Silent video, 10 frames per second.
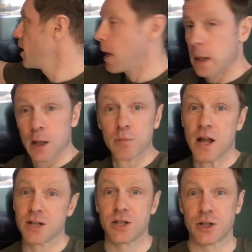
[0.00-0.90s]
a little
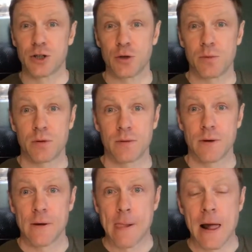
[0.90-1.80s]
plastic tube.
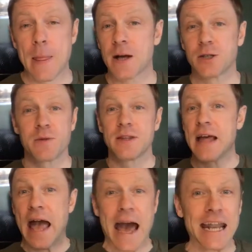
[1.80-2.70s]
And that's something
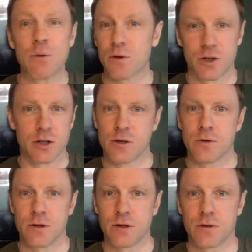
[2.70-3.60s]
that anyone can go
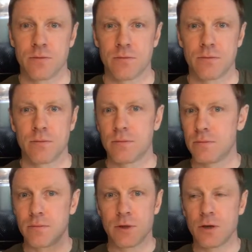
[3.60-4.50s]
and do.
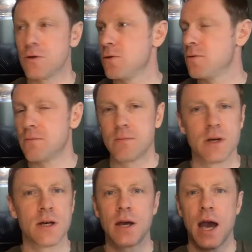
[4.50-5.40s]
You,
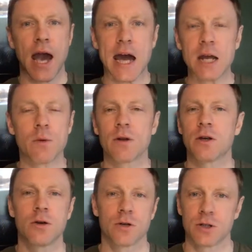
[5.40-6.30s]
me, anyone
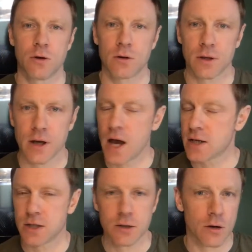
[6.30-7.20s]
can go snorkeling.
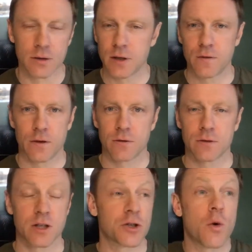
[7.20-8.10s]
It's not difficult. It
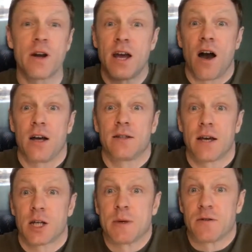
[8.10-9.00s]
doesn't require any high-tech
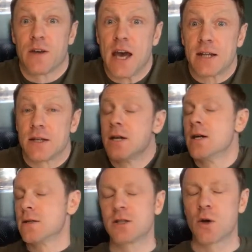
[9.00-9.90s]
expensive kit. It
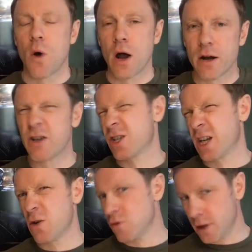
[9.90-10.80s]
doesn't require any
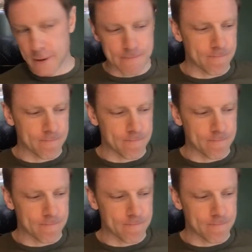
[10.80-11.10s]
skill, really.